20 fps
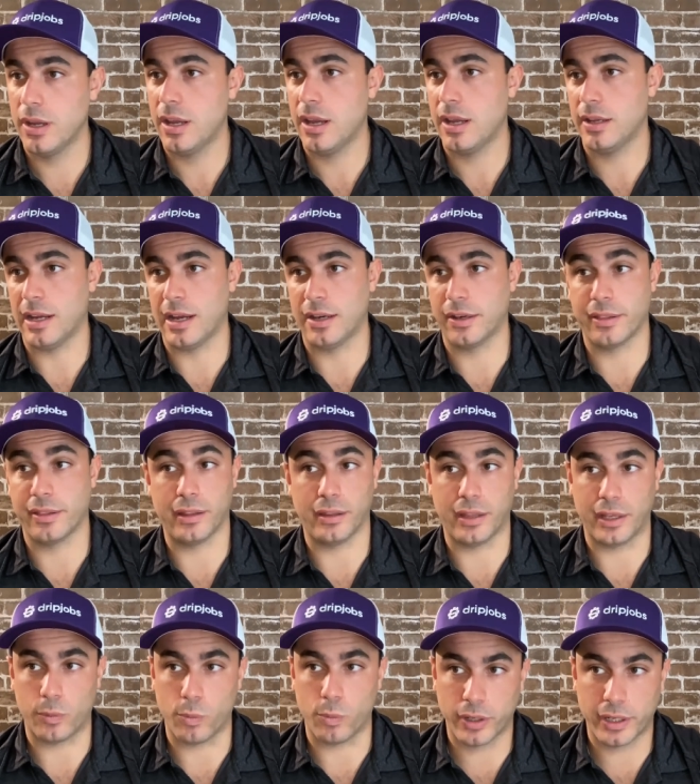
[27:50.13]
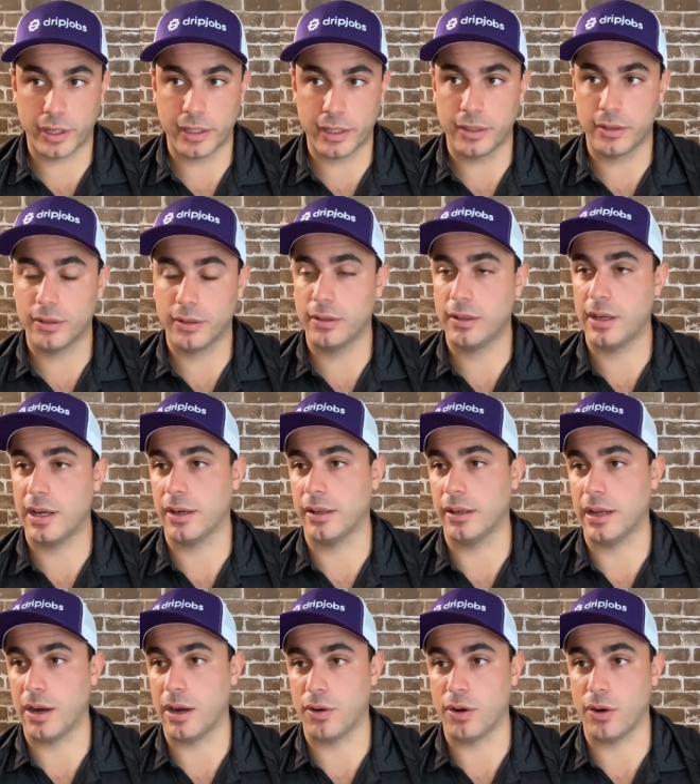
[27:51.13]
How do they like working here? How,
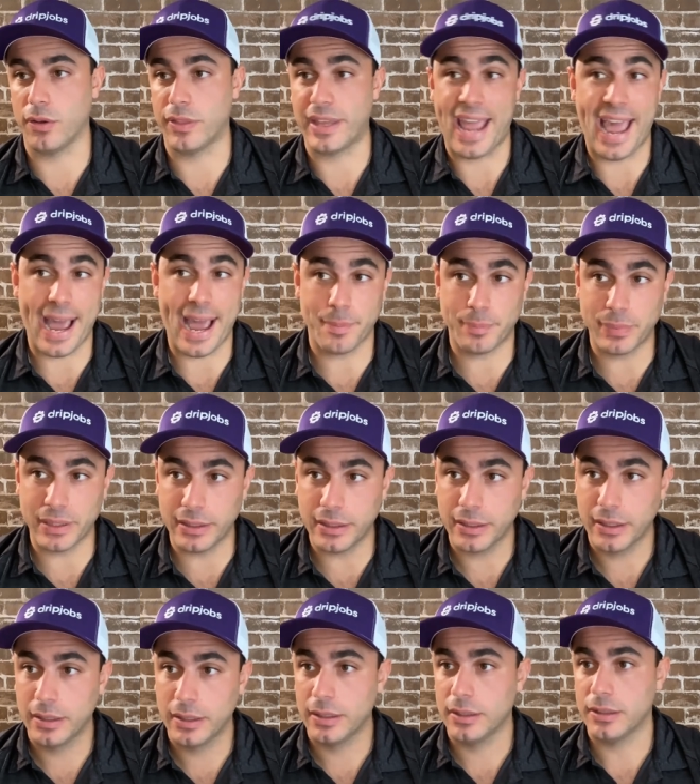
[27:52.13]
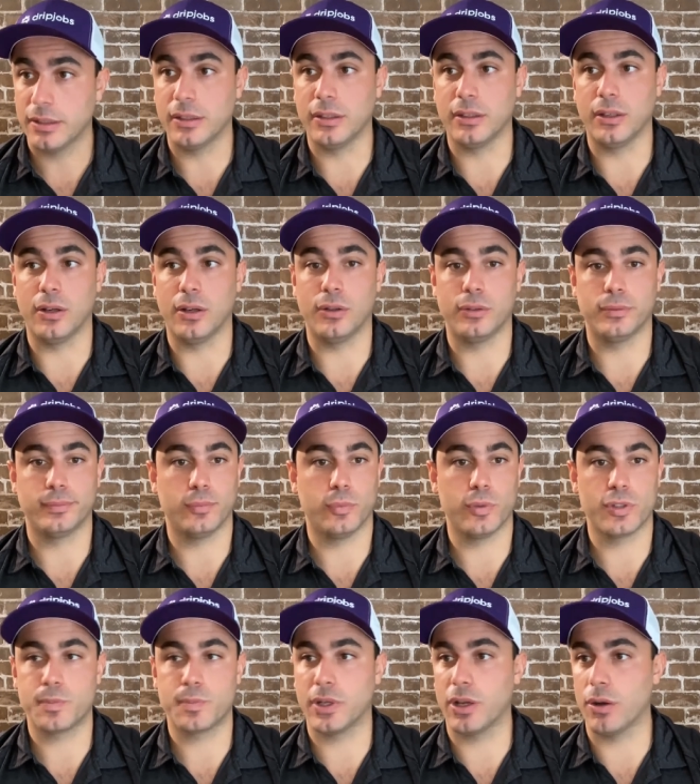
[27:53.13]
do, how are they happy? You know,
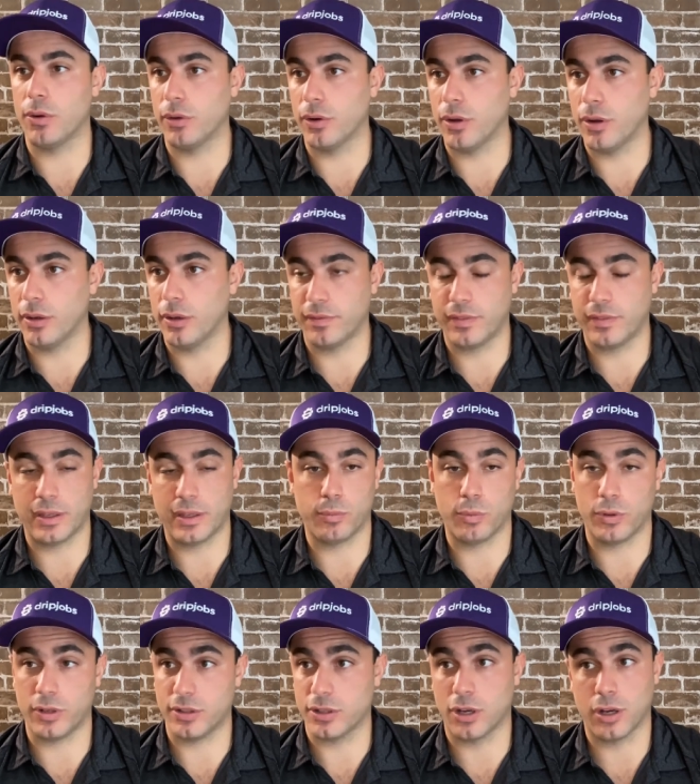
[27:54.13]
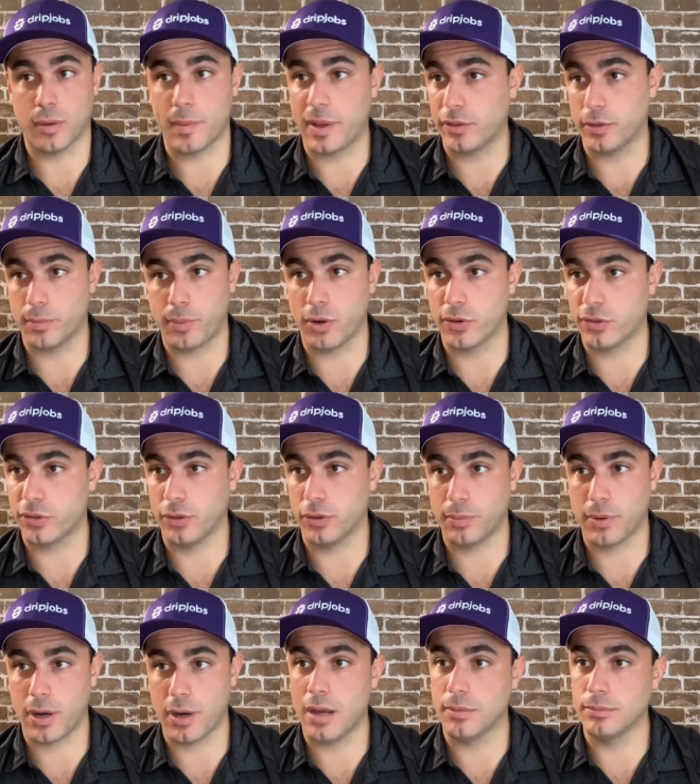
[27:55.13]
what's been going on? If they want to talk about their personal
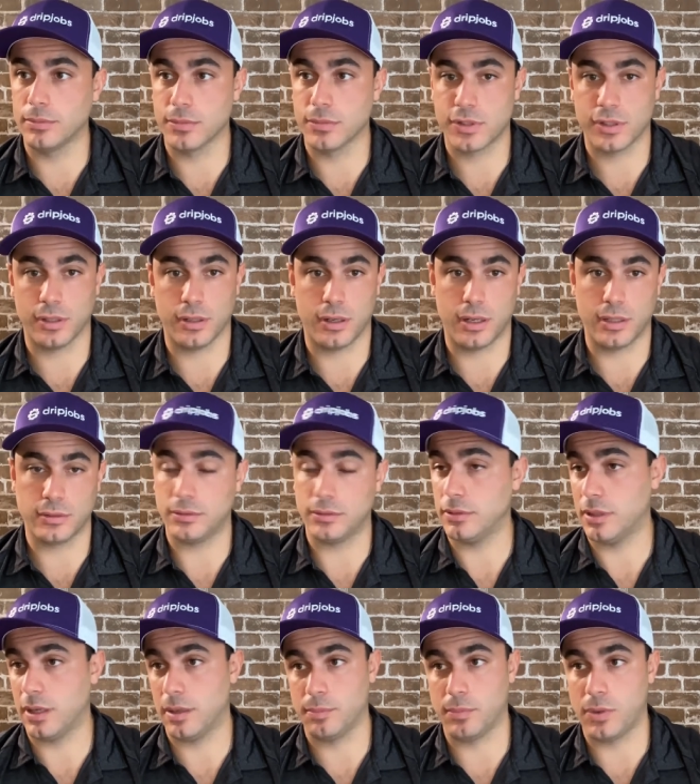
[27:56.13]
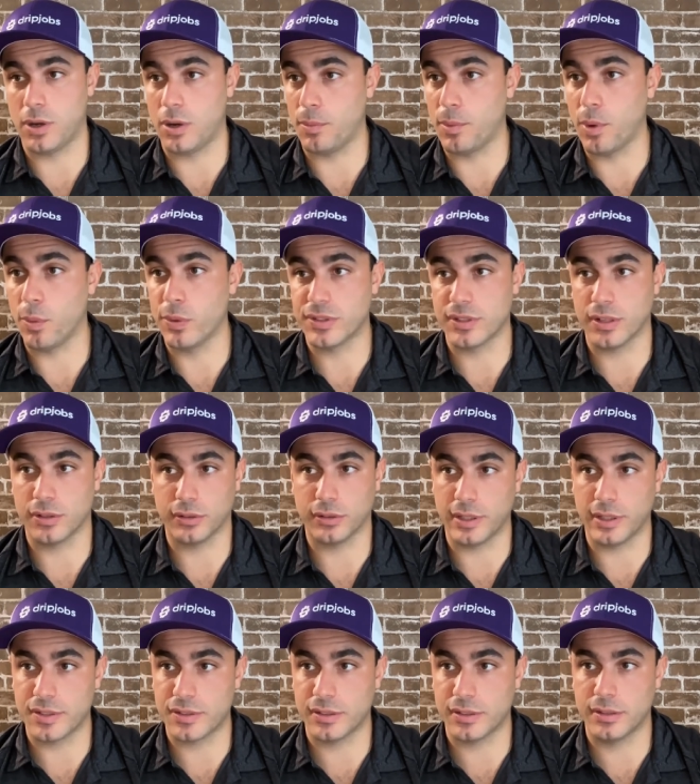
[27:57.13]
problems, you know, I, am I'm, I'm always there to
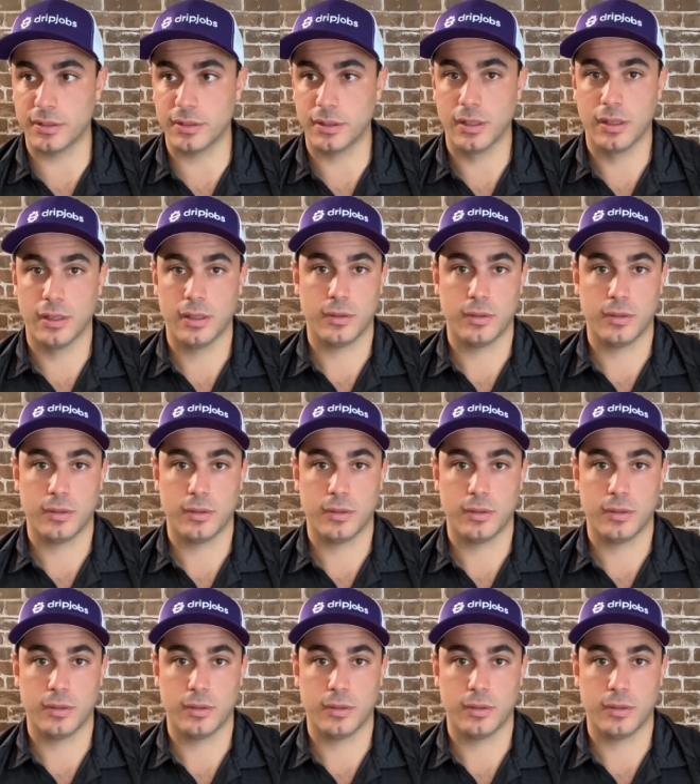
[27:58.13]
listen.